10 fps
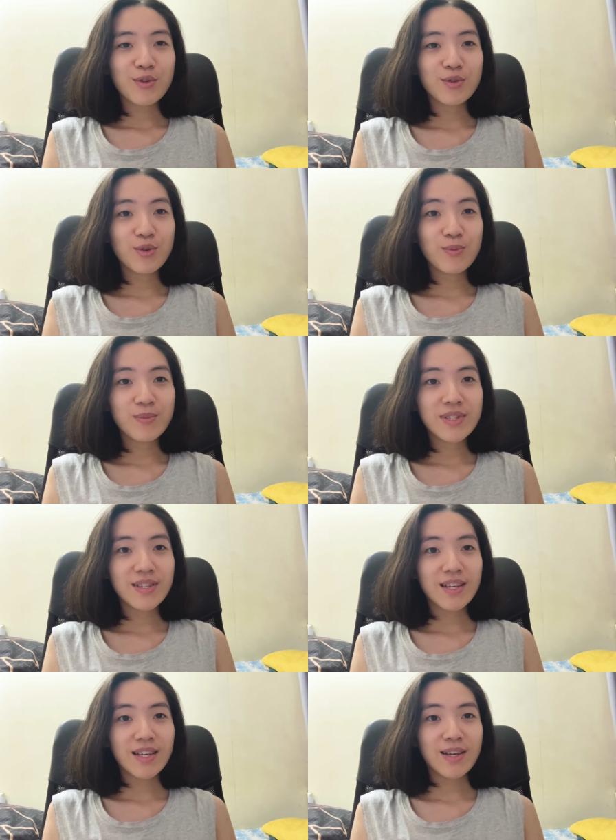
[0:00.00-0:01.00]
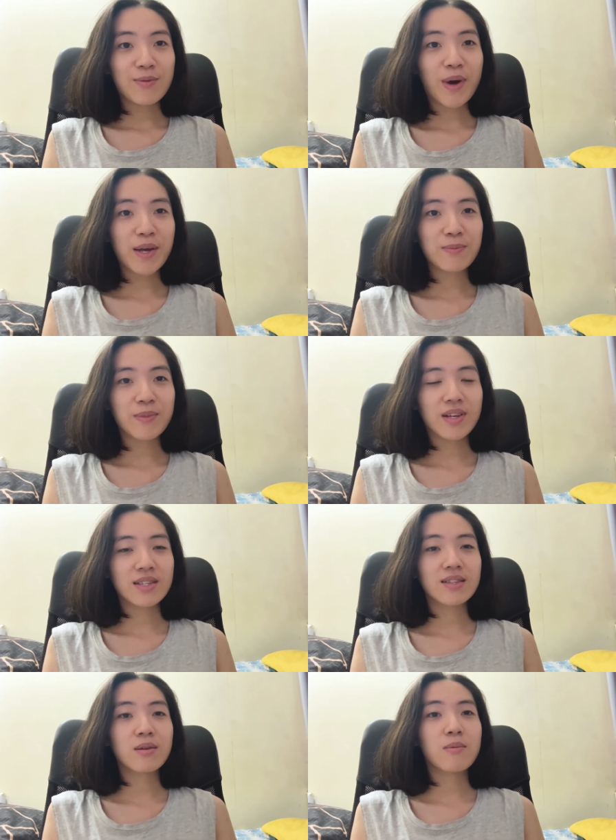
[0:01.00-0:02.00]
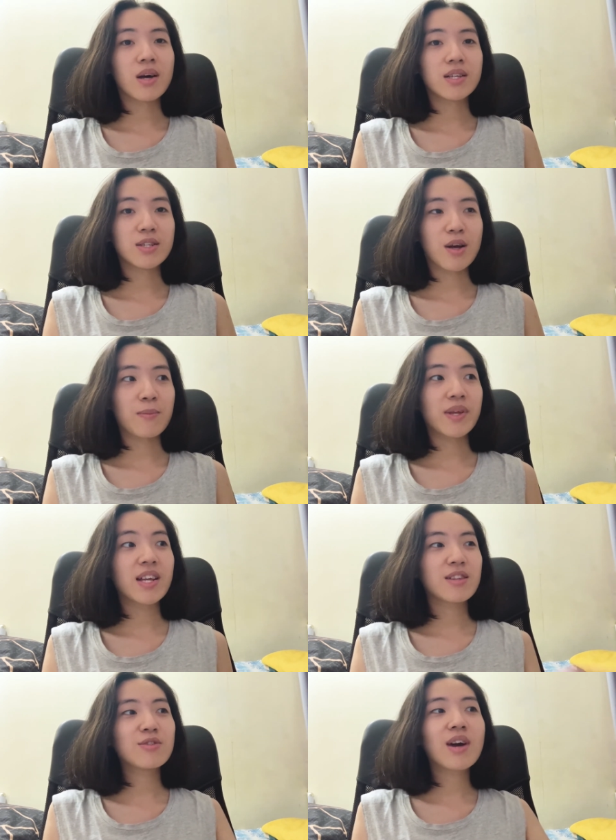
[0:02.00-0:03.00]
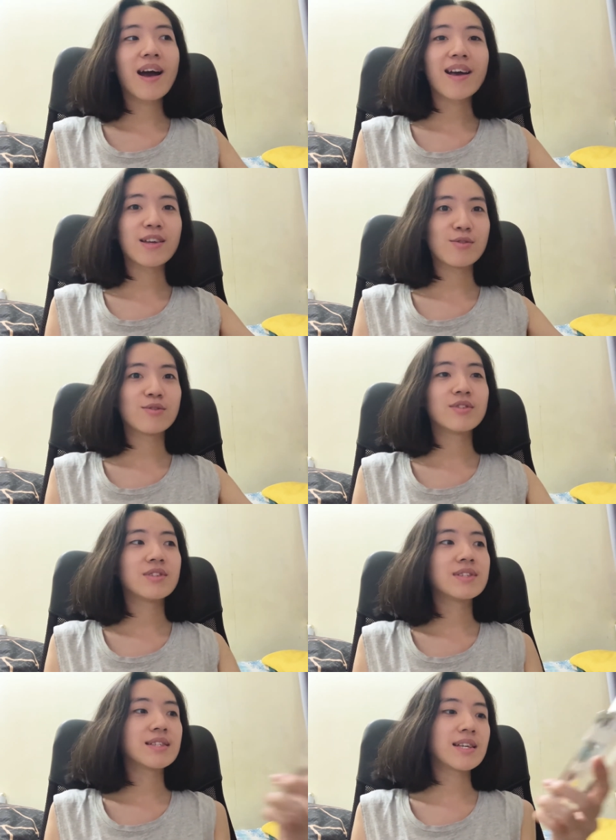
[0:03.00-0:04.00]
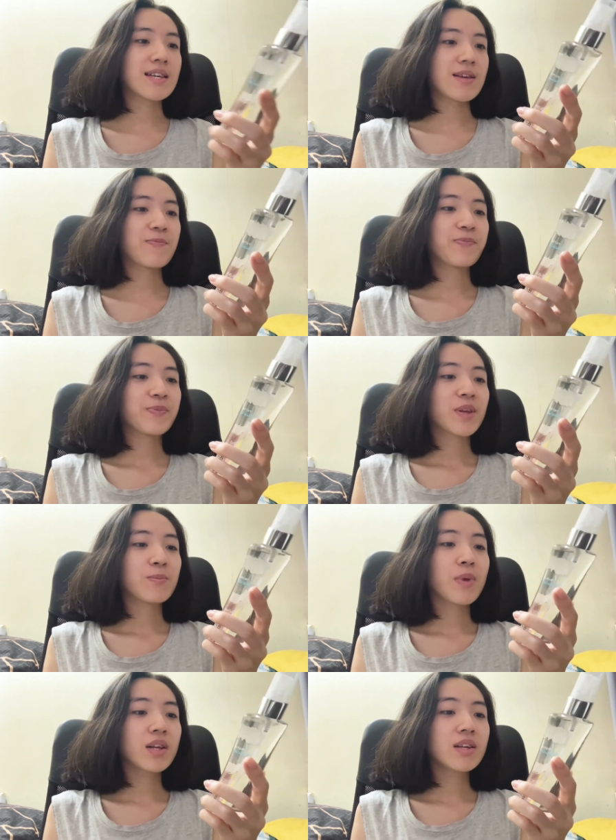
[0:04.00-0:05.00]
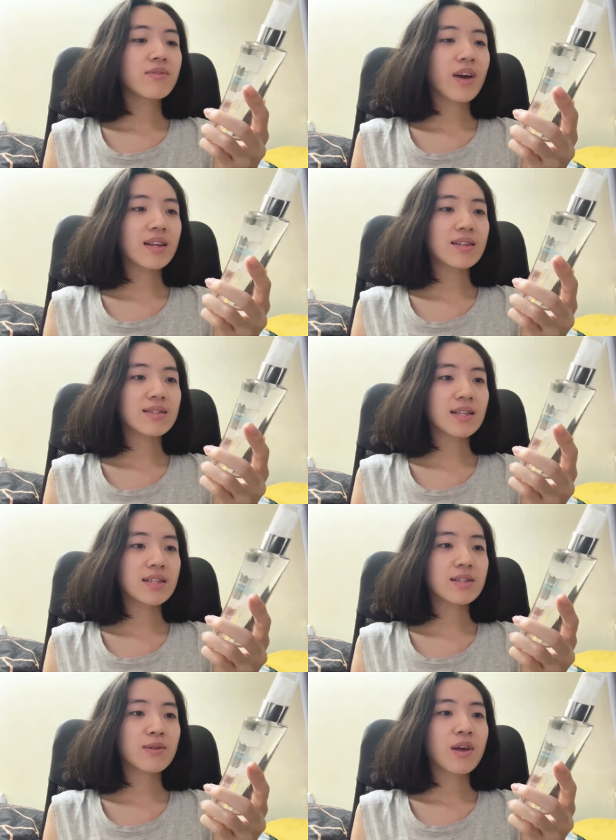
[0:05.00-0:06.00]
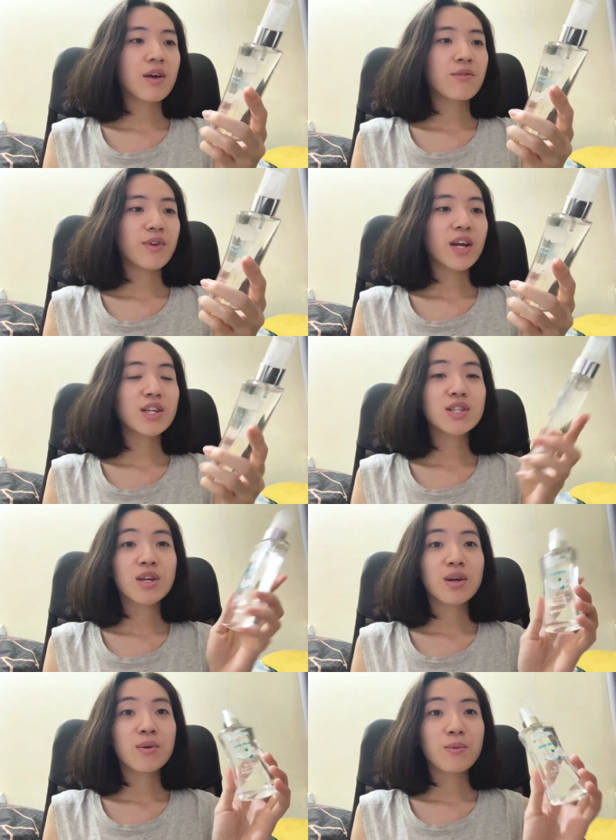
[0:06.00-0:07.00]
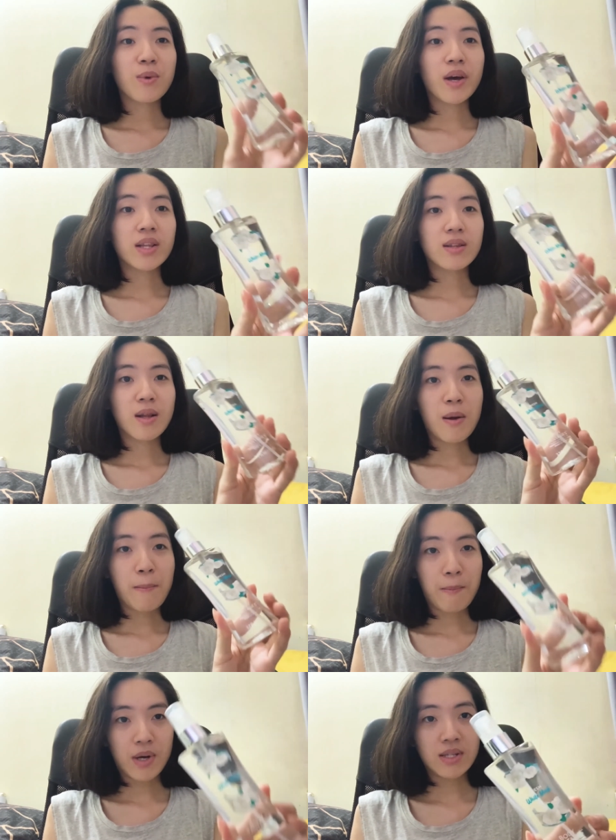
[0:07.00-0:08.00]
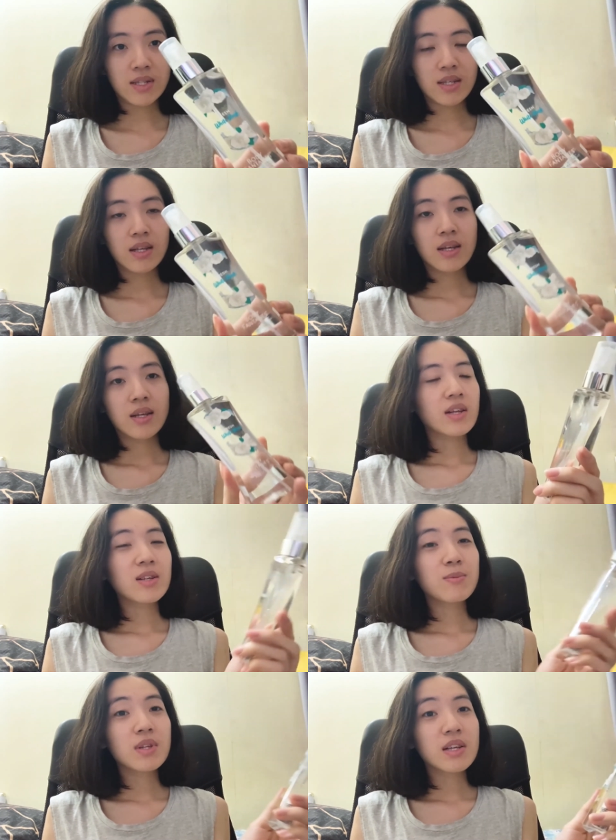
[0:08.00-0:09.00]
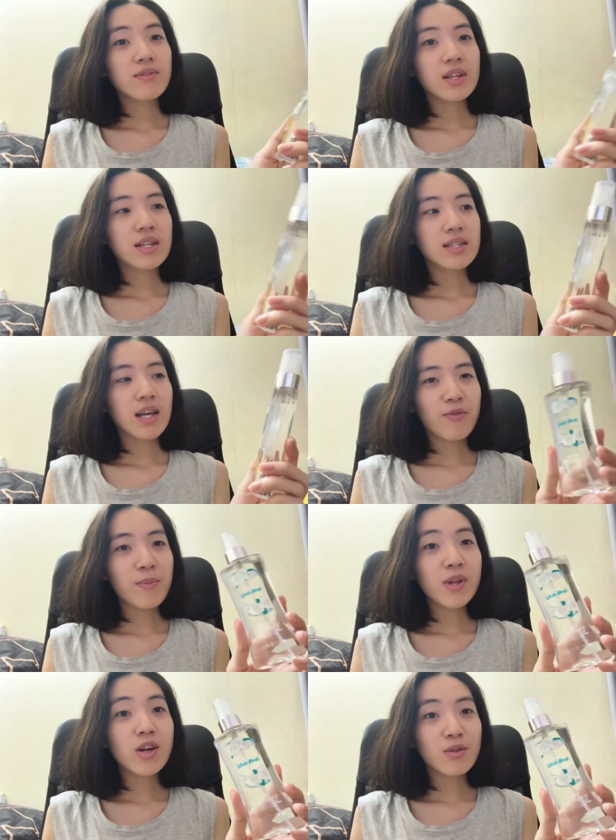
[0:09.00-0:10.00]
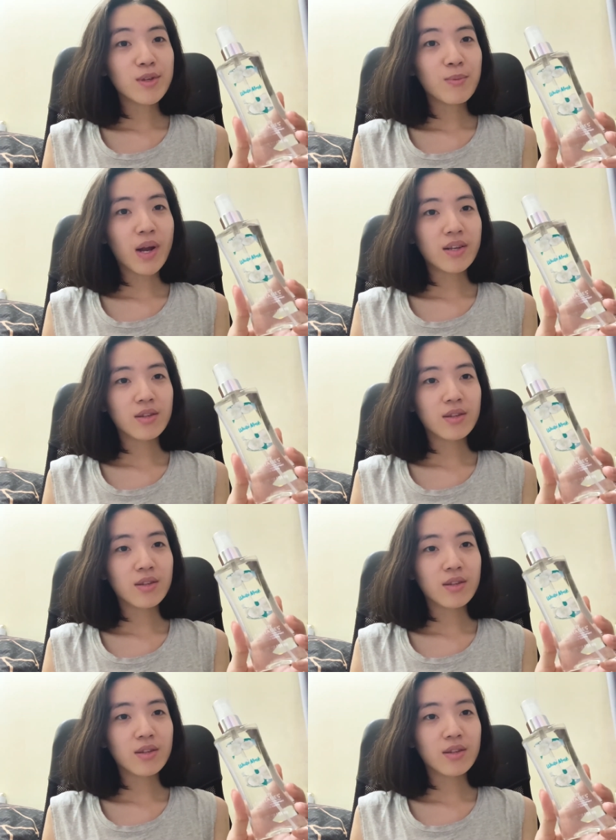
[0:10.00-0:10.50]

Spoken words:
dupe si White Musk The Body Shop. And ito na nga yun, si Body Fantasies Fresh White Musk. I didn't believe it kasi familiar ako sa brand